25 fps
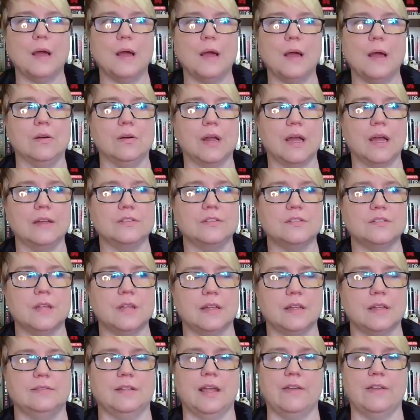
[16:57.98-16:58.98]
as if
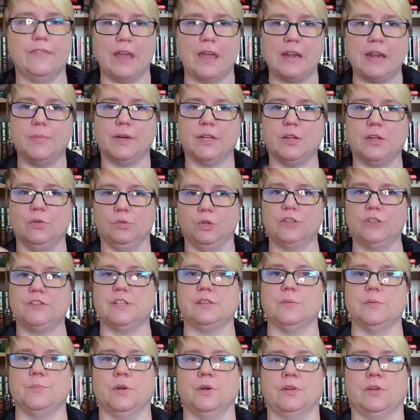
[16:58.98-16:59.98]
anybody who looks at the
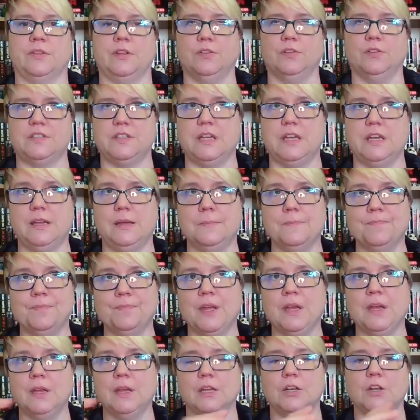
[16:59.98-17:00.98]
book, they'll see,
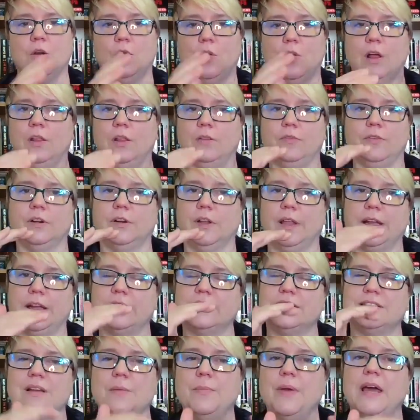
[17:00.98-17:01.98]
you know, all of our like
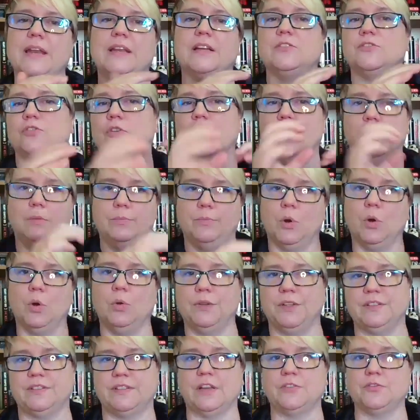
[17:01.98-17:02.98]
subheadings are all in
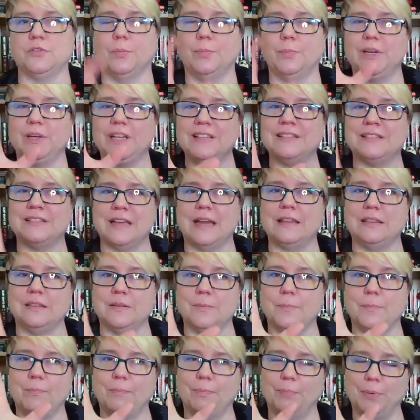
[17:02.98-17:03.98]
bold, etc. But inside
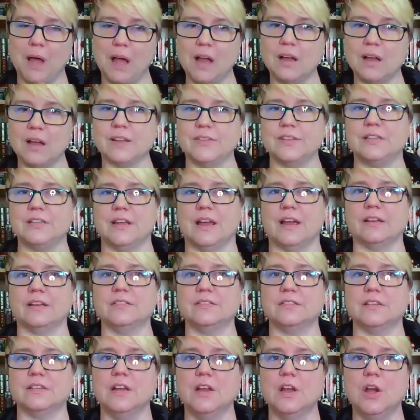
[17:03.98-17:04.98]
the block of the
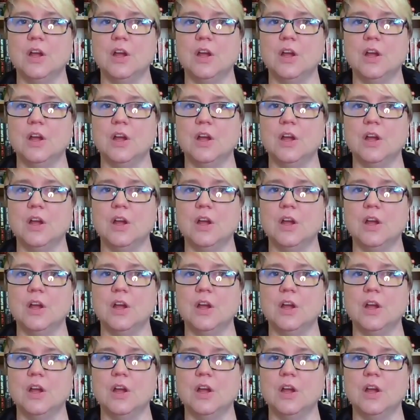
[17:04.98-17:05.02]
text,